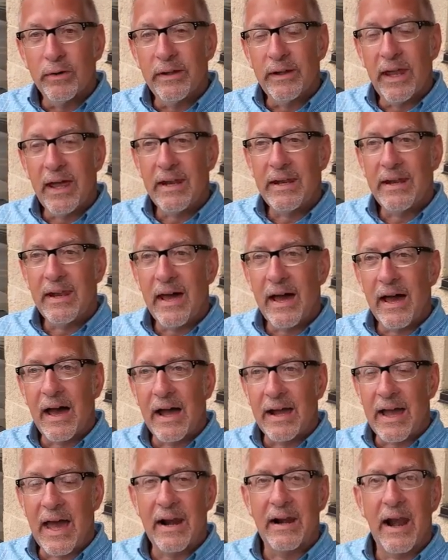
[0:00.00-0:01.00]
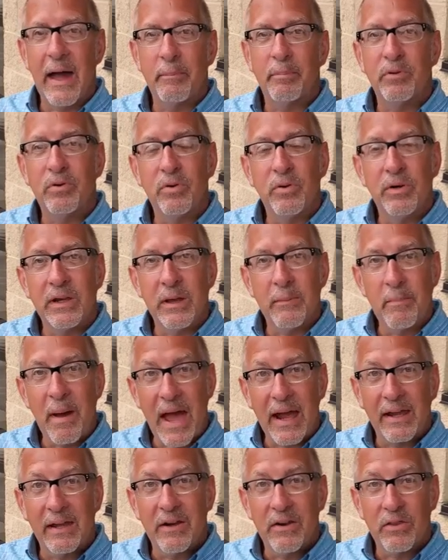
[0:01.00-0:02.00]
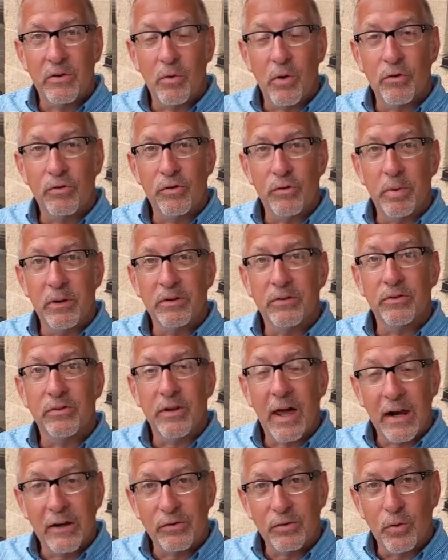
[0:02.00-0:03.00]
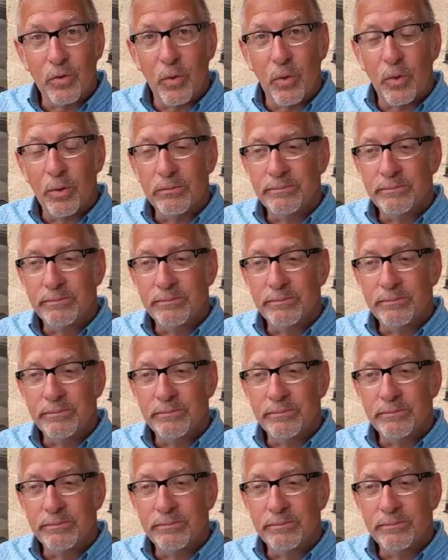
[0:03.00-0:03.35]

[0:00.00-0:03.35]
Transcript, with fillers: And then uh, I got an opportunity to get back into the grocery business out of school.